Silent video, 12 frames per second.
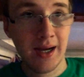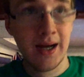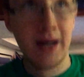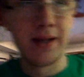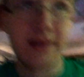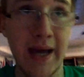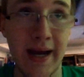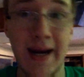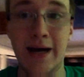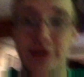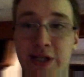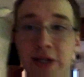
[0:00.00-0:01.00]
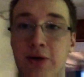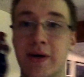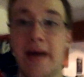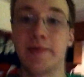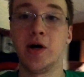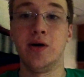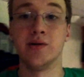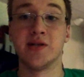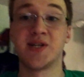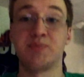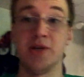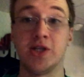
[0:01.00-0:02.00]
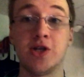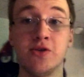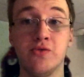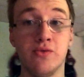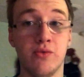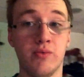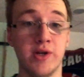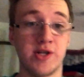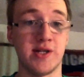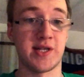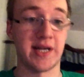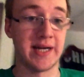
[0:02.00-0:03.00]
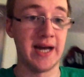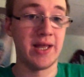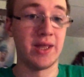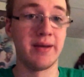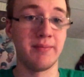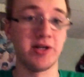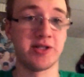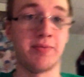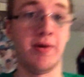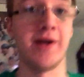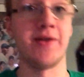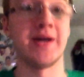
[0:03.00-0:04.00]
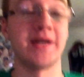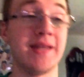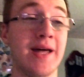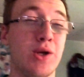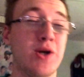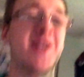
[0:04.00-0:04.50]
They announced a new game called Splatoon, which is like an online multiplayer thing that looks